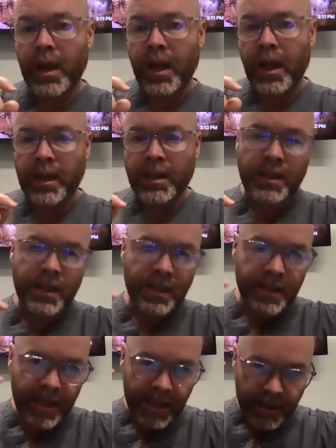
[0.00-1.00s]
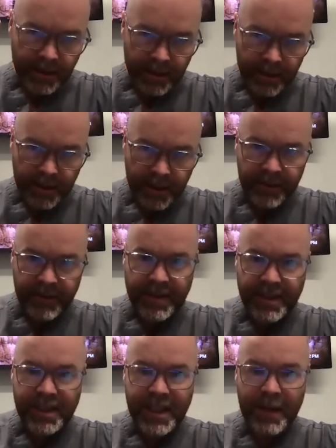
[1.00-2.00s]
And just to take a kind of a
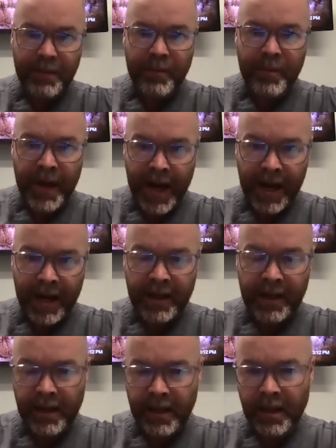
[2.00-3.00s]
step back,